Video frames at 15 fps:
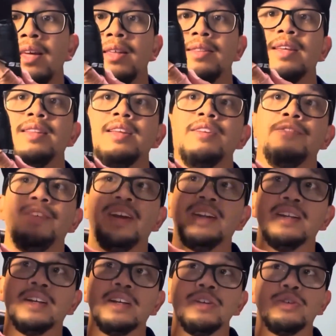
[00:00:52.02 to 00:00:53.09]
that the
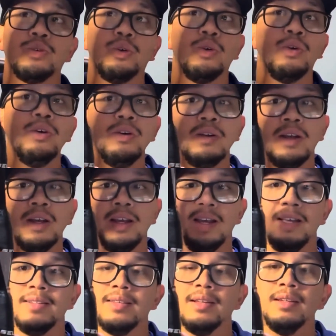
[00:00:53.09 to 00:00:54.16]
Invicta Control
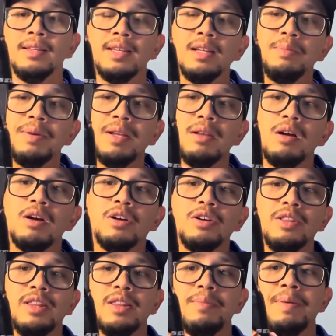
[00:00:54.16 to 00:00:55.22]
is a little bit longer
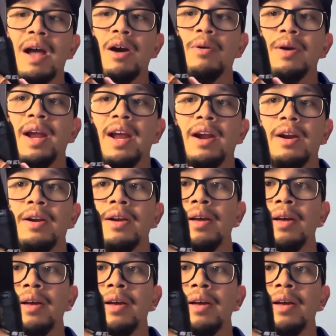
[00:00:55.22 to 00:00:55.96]
than the Power Air.